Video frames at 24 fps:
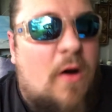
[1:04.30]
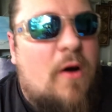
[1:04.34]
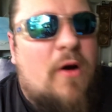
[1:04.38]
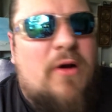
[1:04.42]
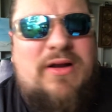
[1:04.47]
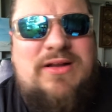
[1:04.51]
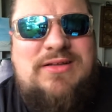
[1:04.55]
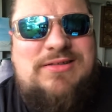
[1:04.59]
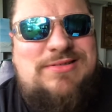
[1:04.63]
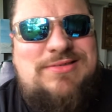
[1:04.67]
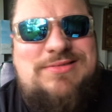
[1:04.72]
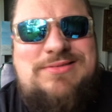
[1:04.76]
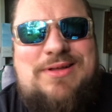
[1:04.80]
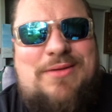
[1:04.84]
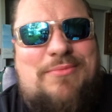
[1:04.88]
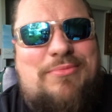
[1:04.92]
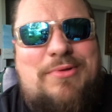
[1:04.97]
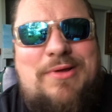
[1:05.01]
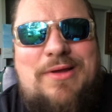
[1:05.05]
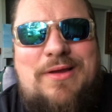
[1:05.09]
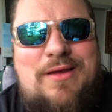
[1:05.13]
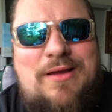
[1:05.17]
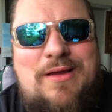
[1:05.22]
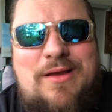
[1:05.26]
and it's just a
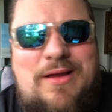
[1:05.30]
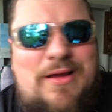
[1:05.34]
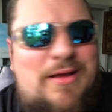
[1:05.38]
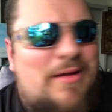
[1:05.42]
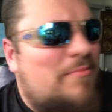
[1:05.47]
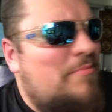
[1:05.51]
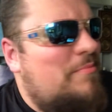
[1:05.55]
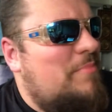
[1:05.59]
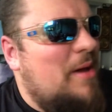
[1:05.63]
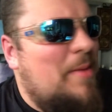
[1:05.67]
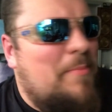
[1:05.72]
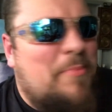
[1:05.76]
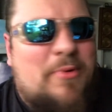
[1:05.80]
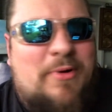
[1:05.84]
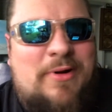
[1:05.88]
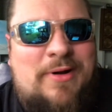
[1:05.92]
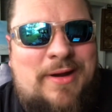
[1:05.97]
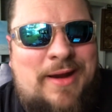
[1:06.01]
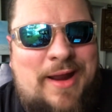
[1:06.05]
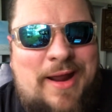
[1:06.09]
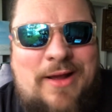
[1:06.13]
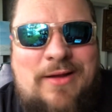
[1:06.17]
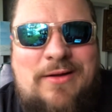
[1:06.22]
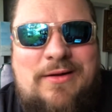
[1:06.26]
pepper
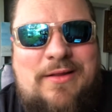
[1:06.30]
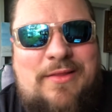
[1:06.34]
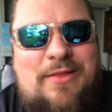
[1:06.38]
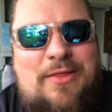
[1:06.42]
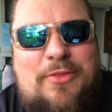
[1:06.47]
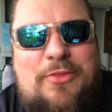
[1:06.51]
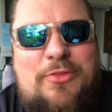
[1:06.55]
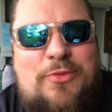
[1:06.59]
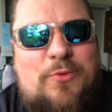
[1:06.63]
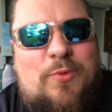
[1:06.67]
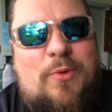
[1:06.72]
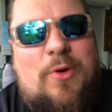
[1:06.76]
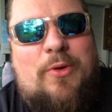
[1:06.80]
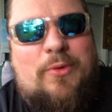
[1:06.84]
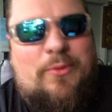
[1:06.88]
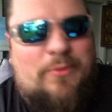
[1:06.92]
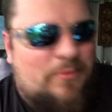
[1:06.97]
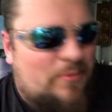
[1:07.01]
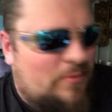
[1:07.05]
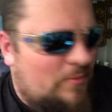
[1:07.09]
nail to the throat.